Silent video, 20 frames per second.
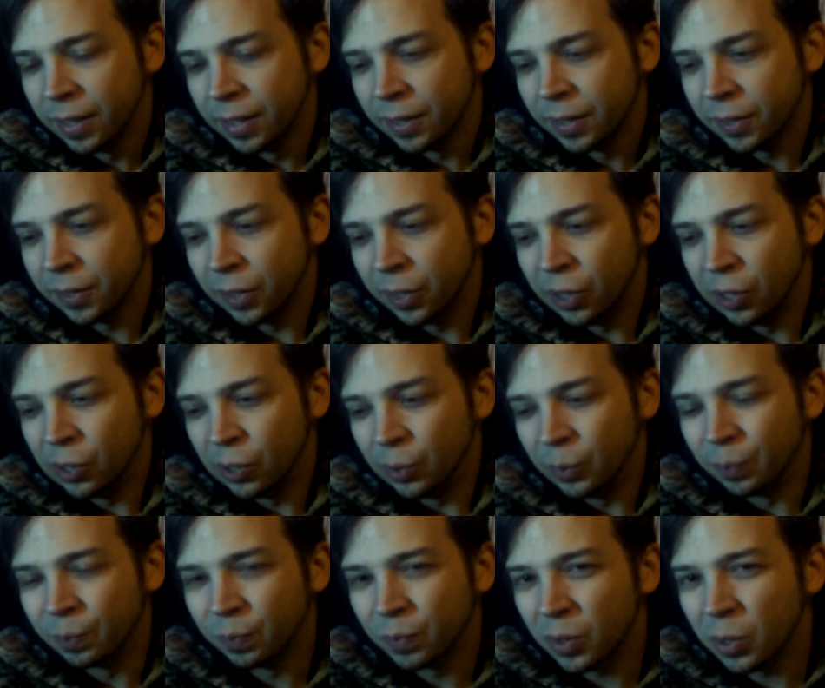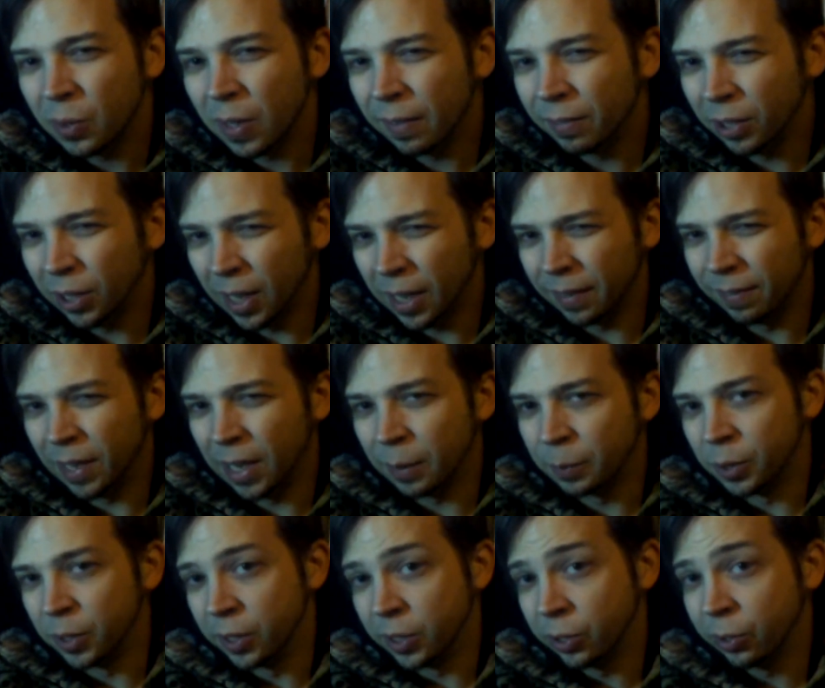So you have a lot of
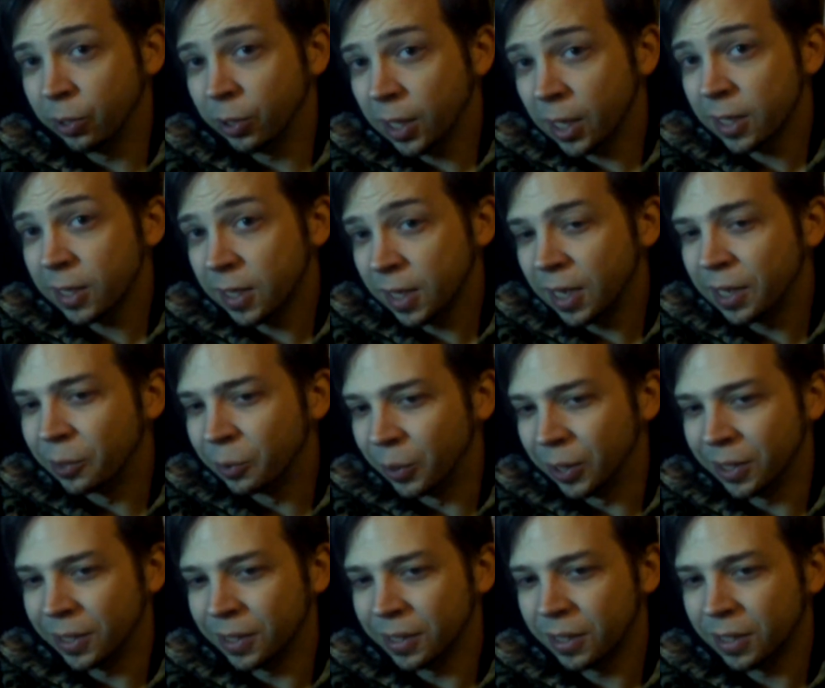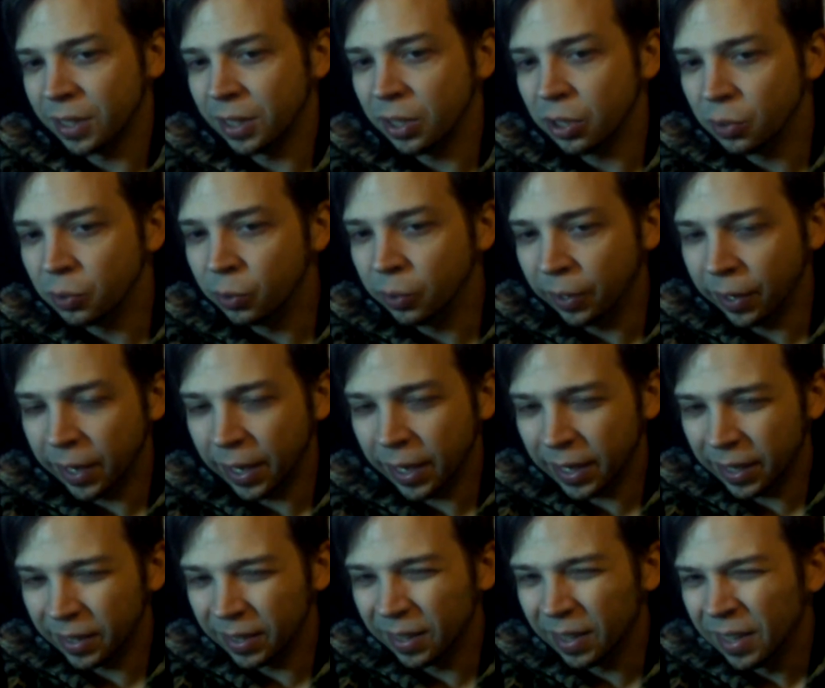options. There are a lot of side quests.
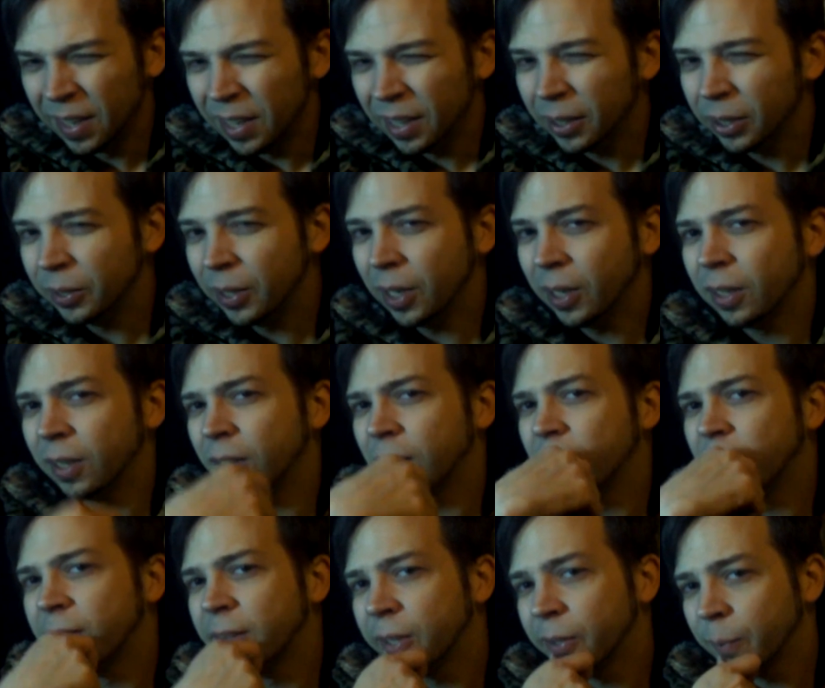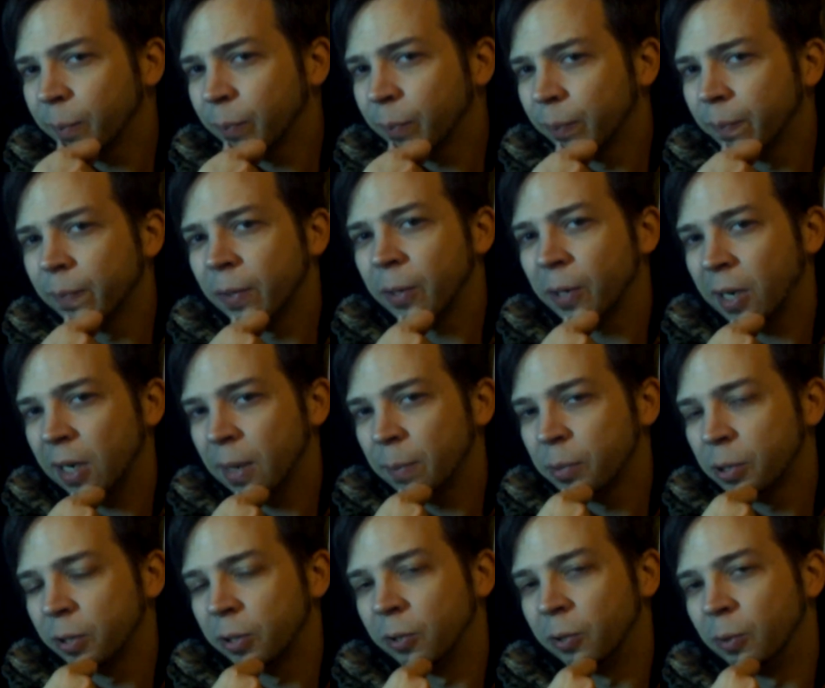And they're
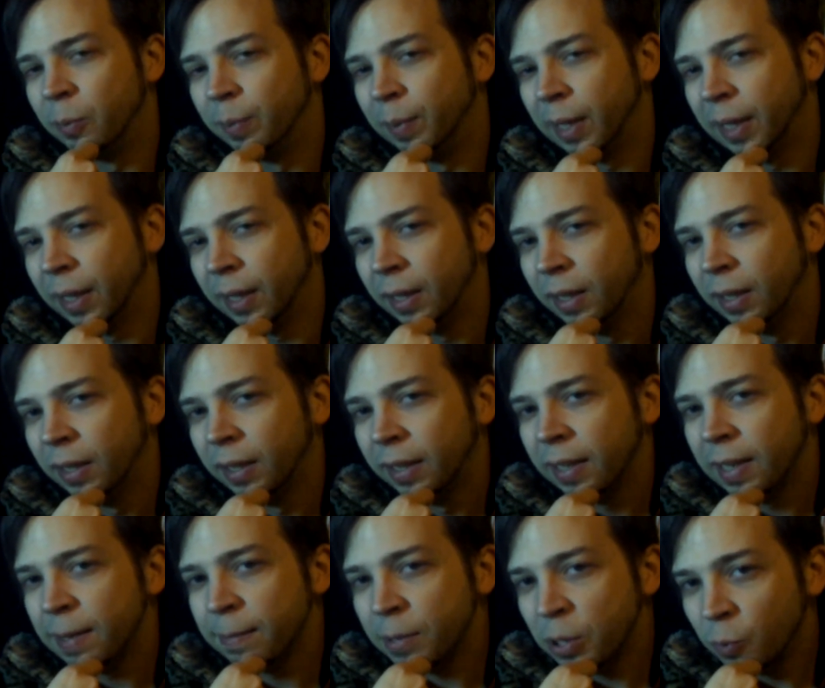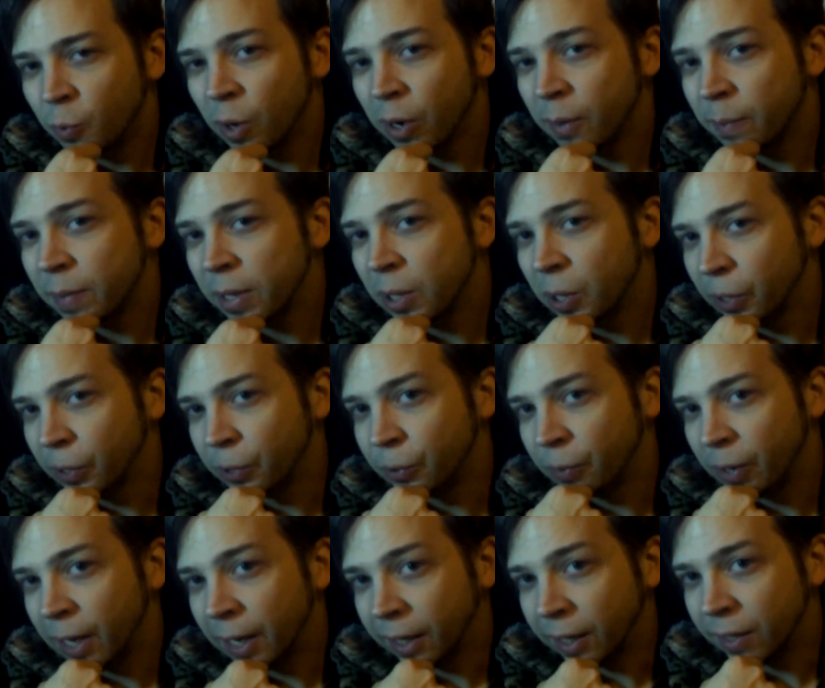optional, but if you want to beat all the
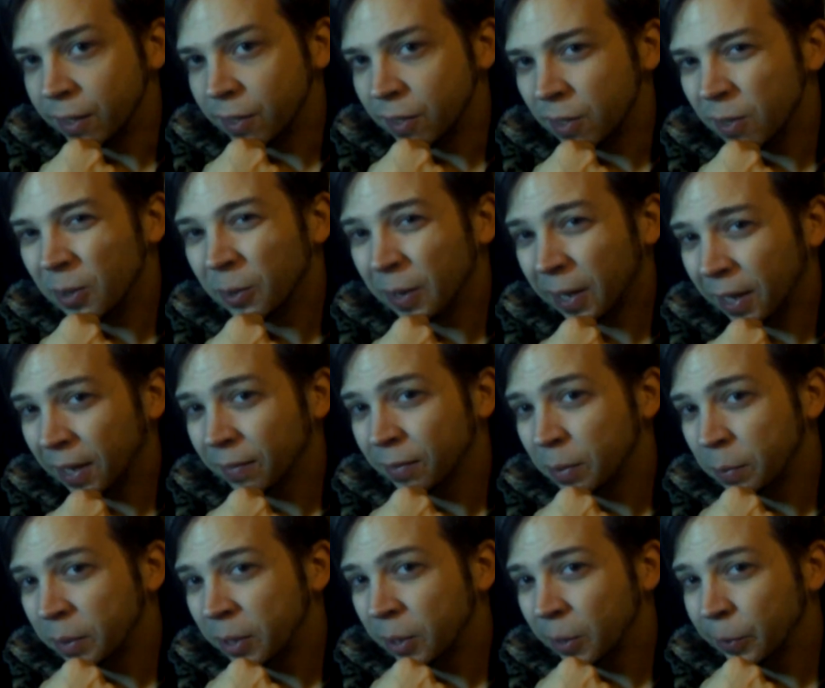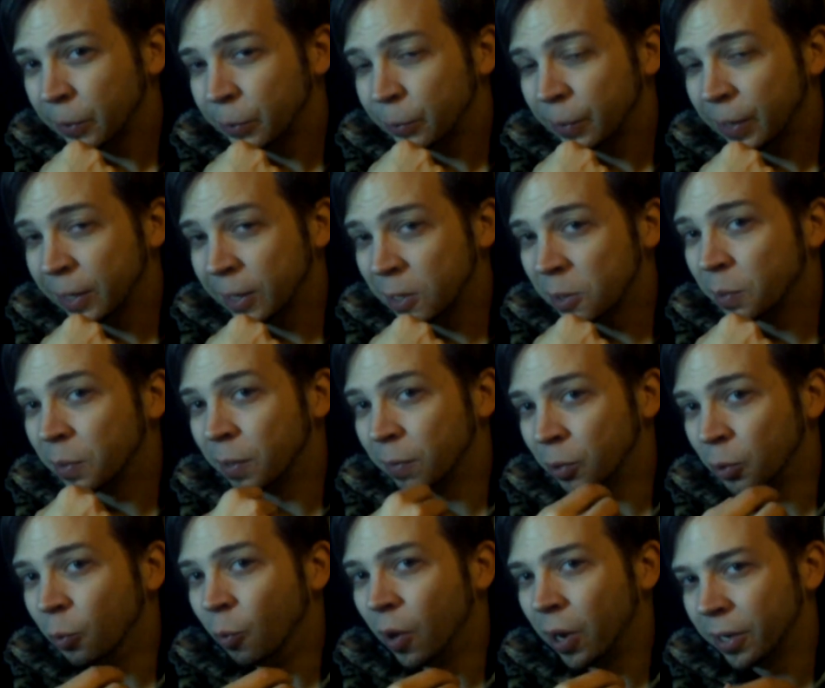dragons, you don't have to beat all the dragons, but if
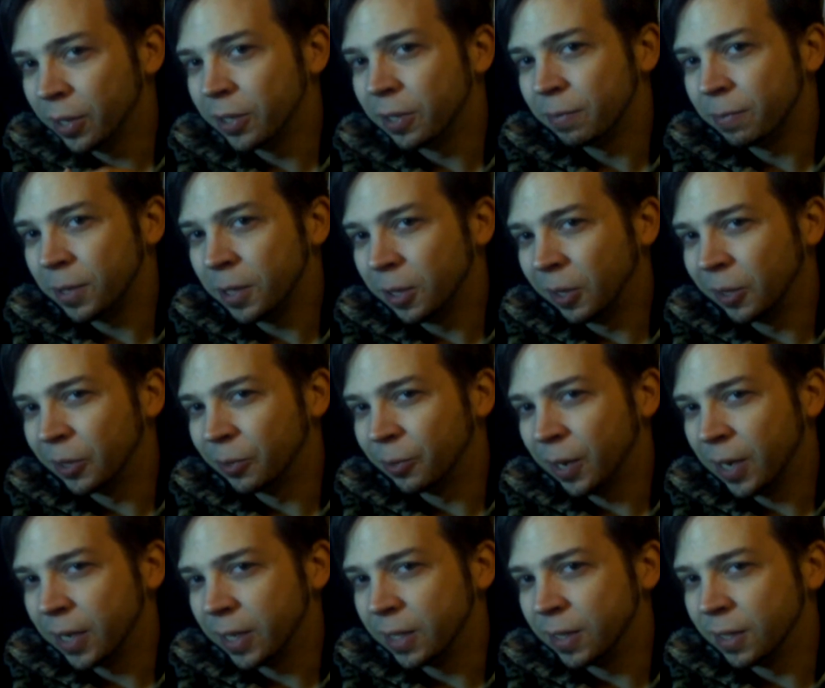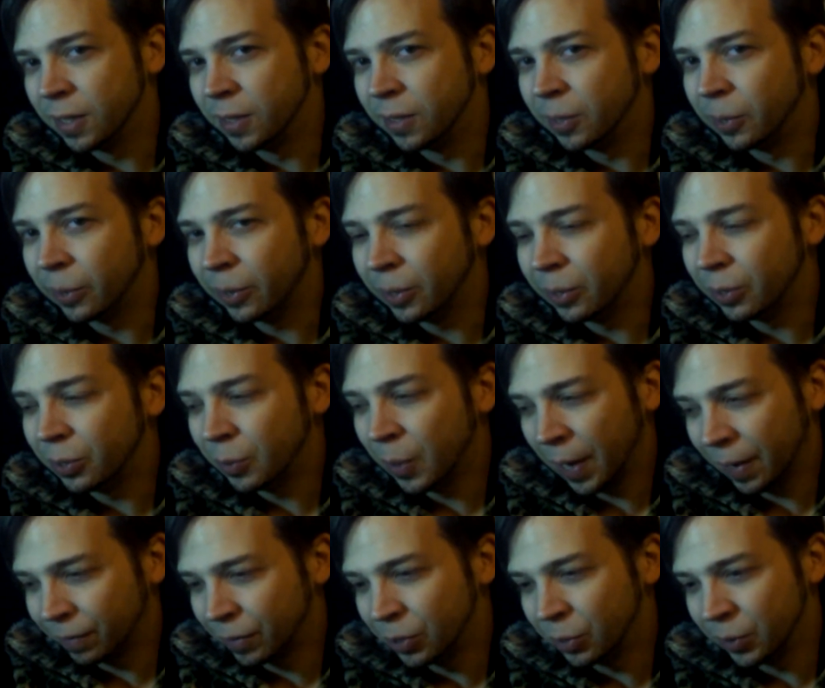you want to defeat all the dragons in Tokyo, you
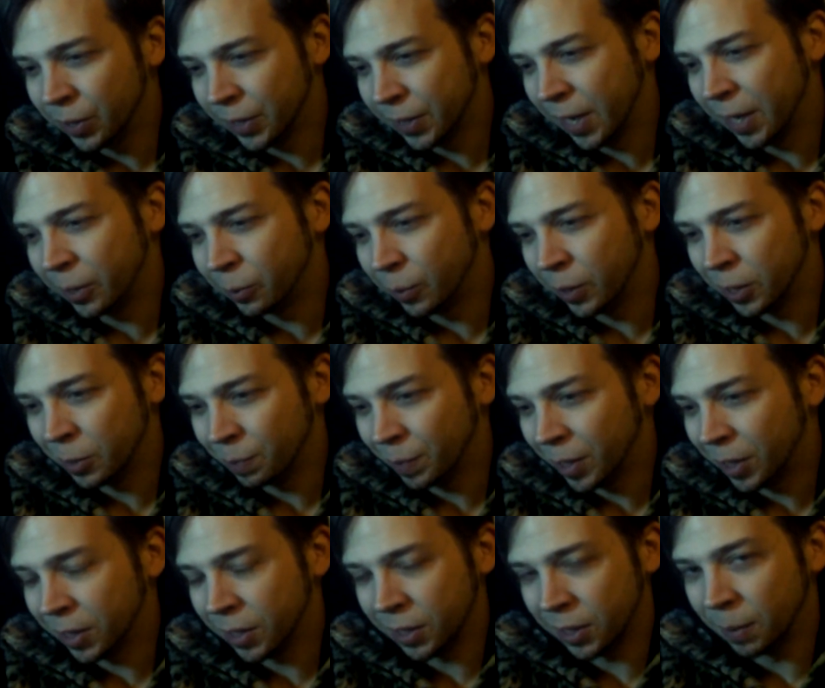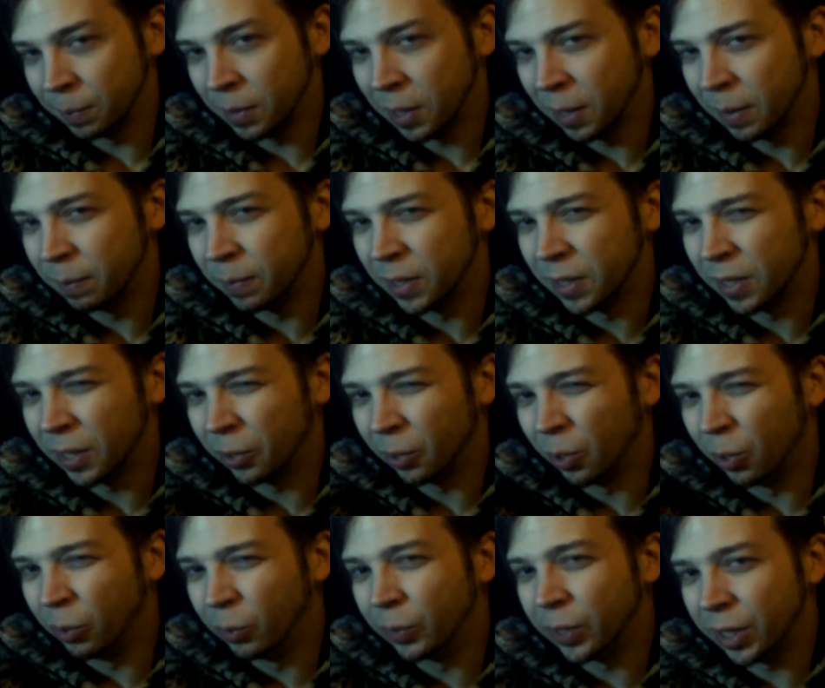have to do the side quests, because sometimes they're
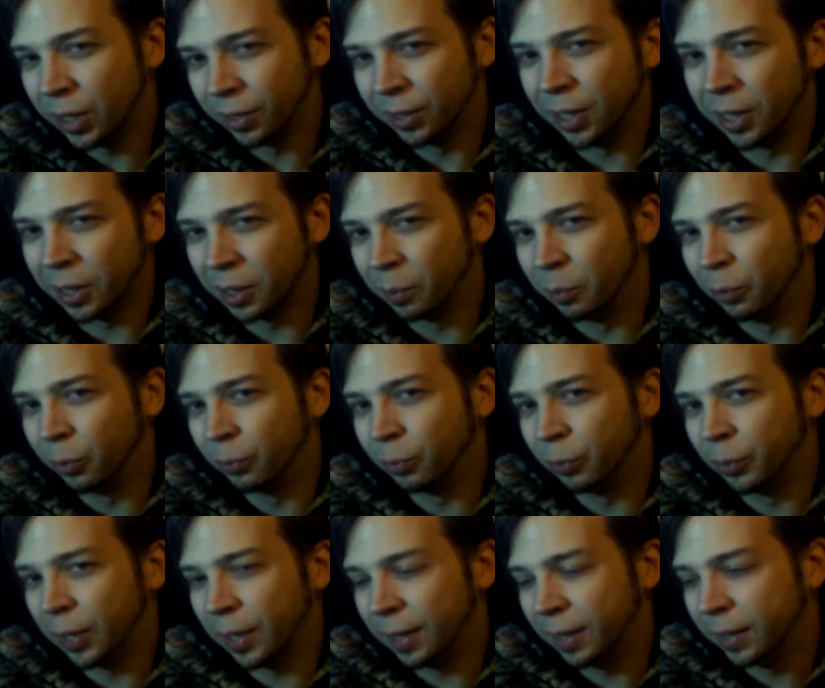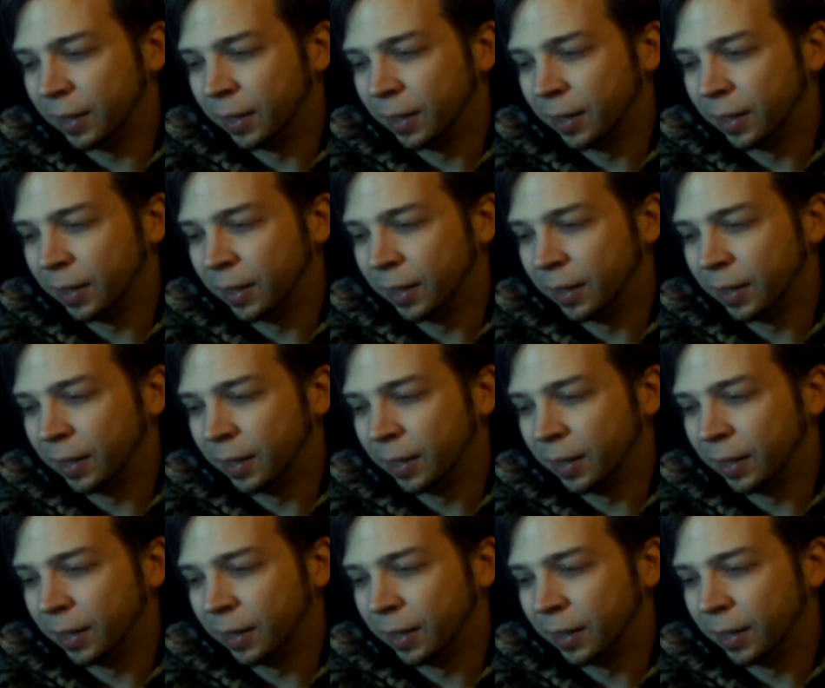only unlockable through that.